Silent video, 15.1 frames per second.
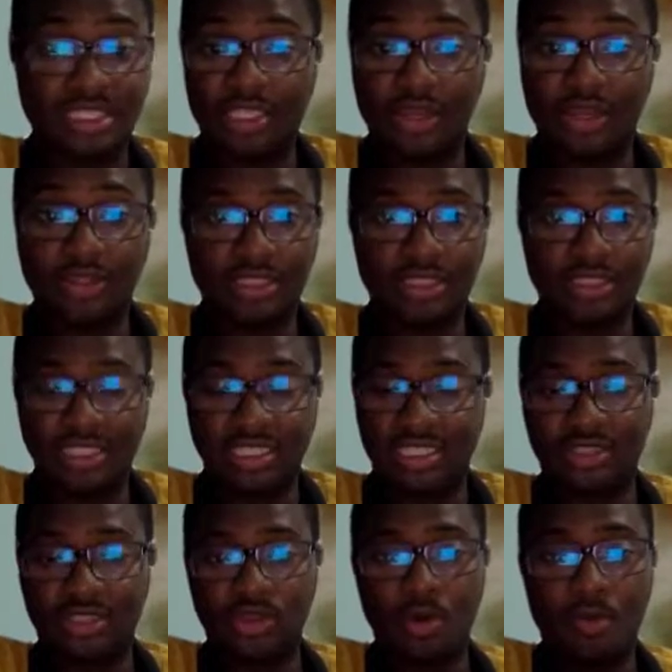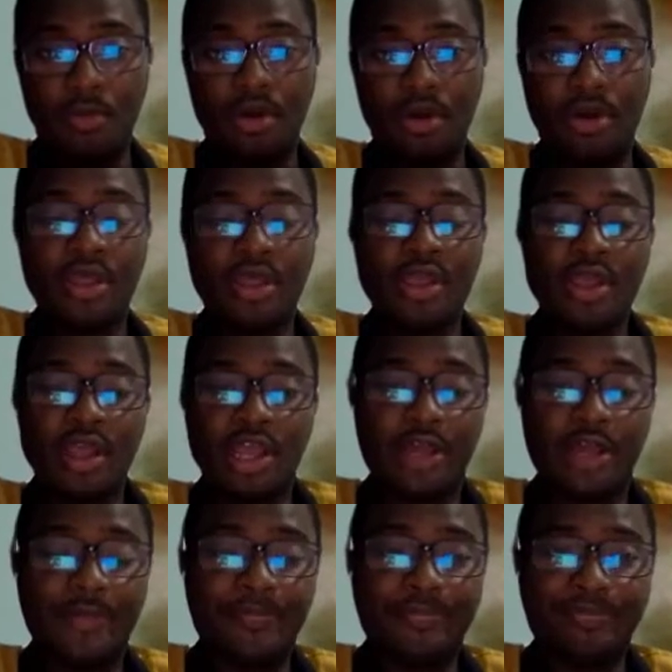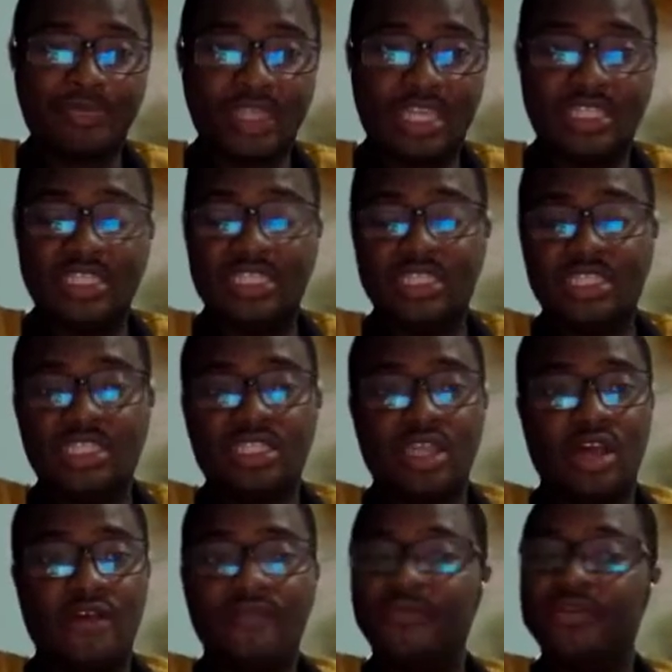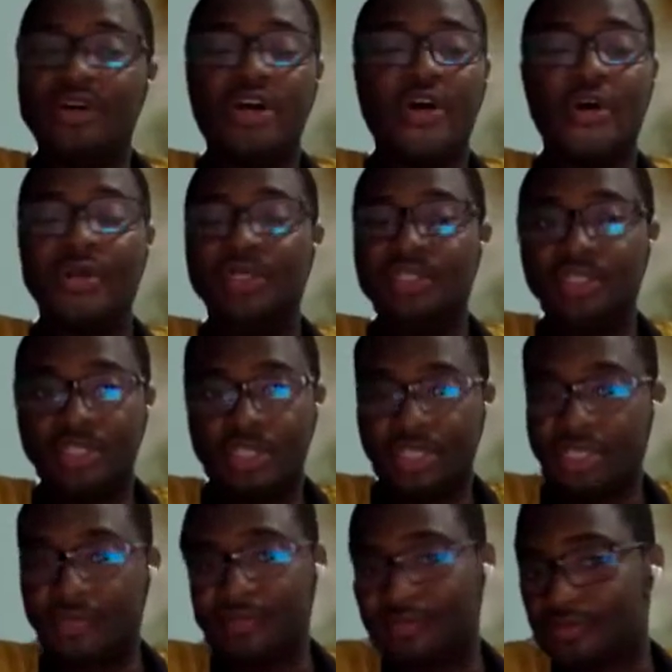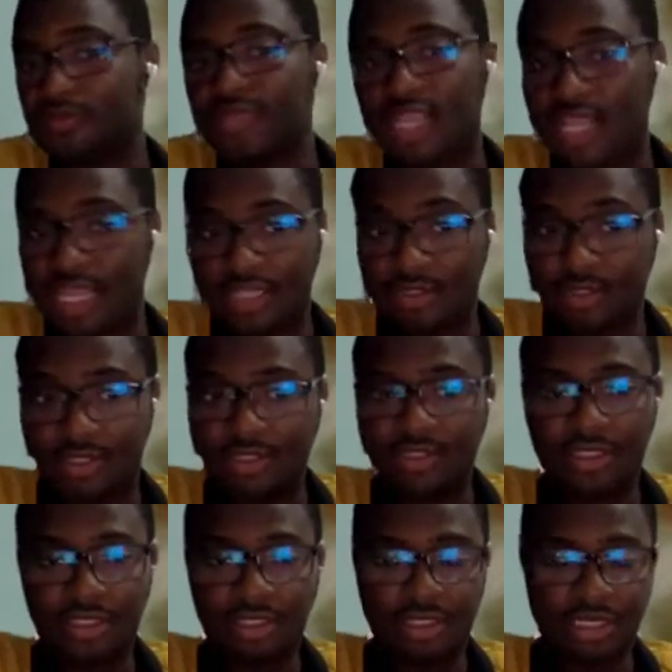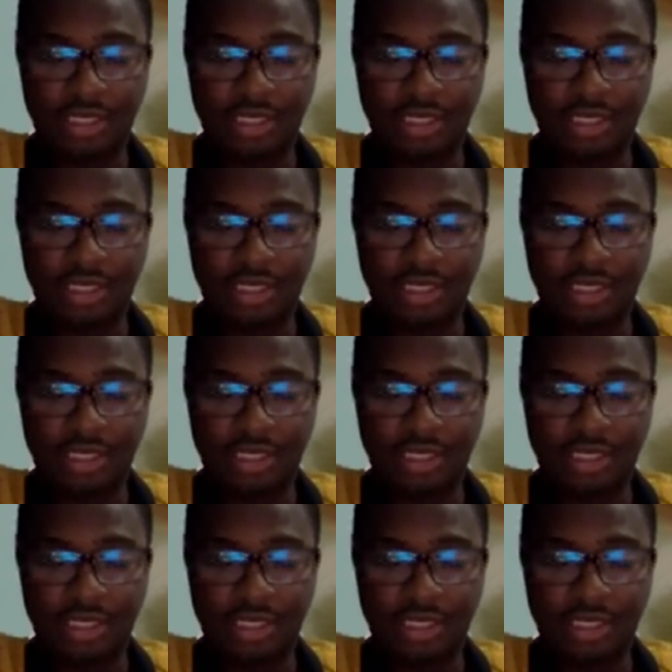It is no more a disease of old adult